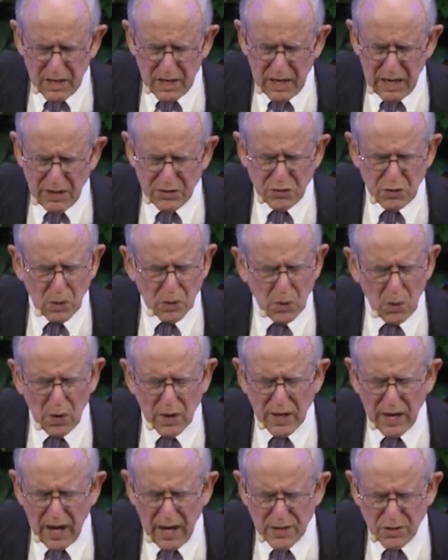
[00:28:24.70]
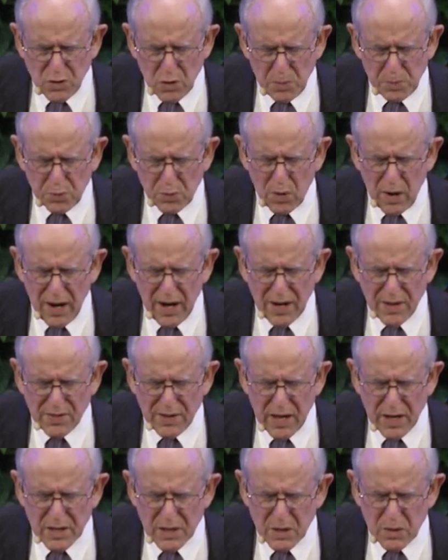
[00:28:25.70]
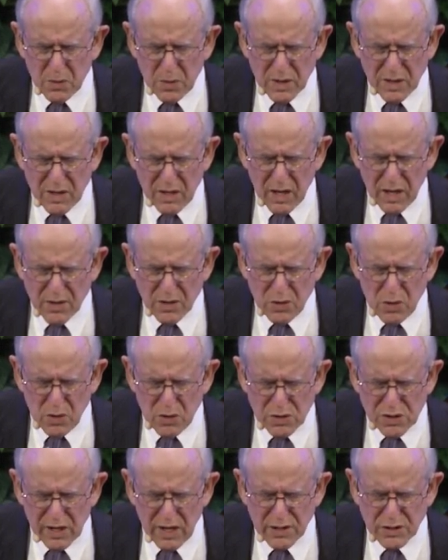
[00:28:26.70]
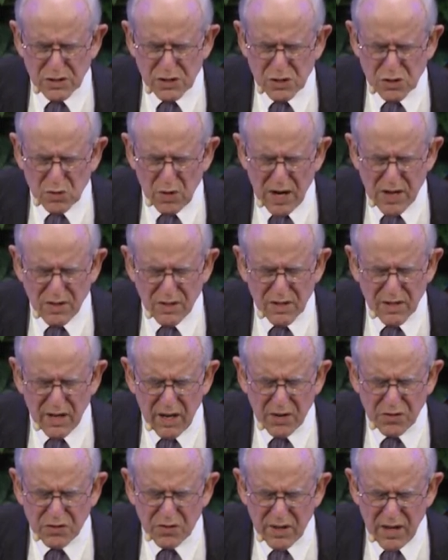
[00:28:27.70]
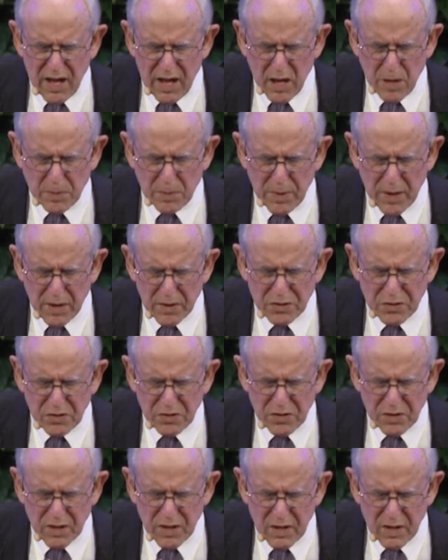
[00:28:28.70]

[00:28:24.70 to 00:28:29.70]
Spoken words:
And so, Lord, I do pray that you would use us, strengthen us, and help us